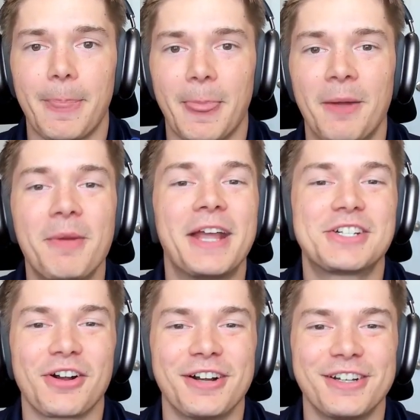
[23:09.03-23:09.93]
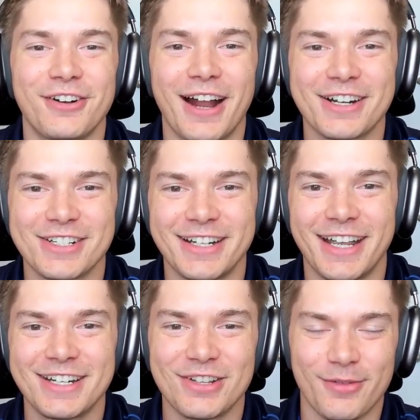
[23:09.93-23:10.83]
make sure you're actually
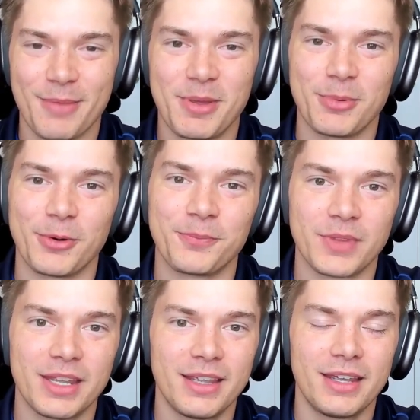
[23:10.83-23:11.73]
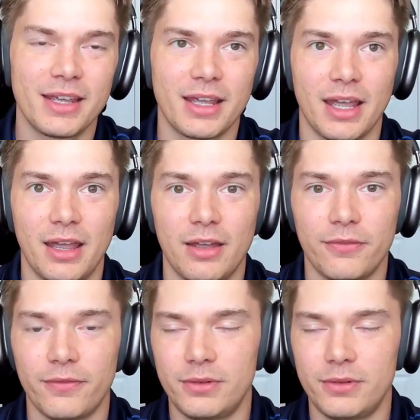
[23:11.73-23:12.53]
engaging the right people. If